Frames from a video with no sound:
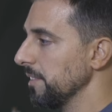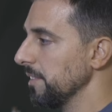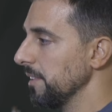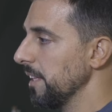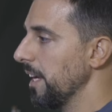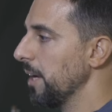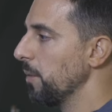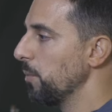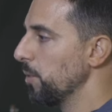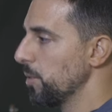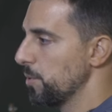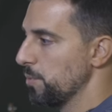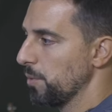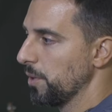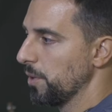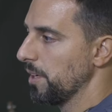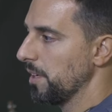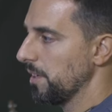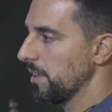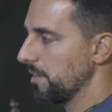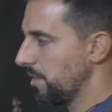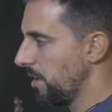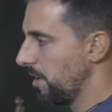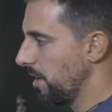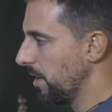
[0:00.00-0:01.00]
delay, which we're
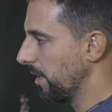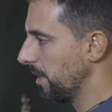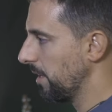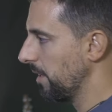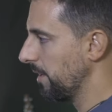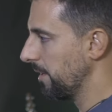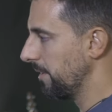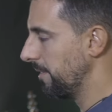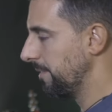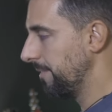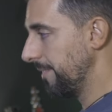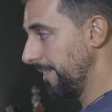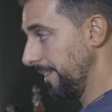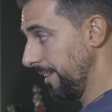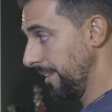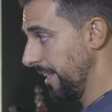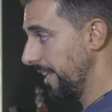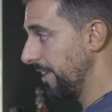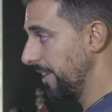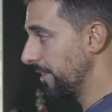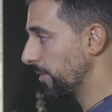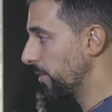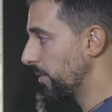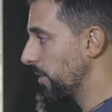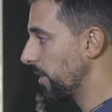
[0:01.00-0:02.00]
going to talk at
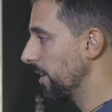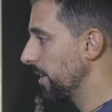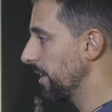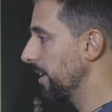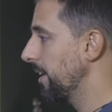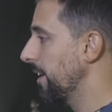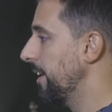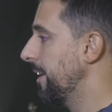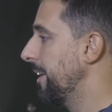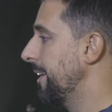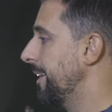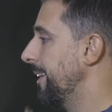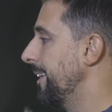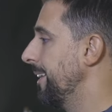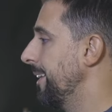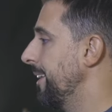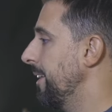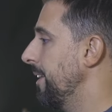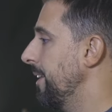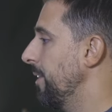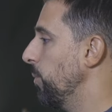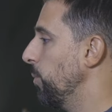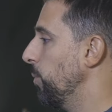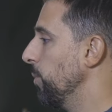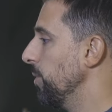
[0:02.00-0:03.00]
later on
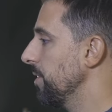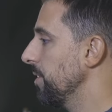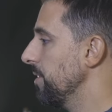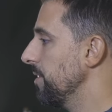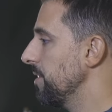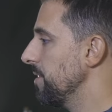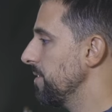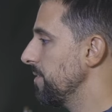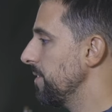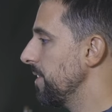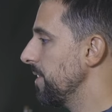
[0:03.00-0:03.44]
within this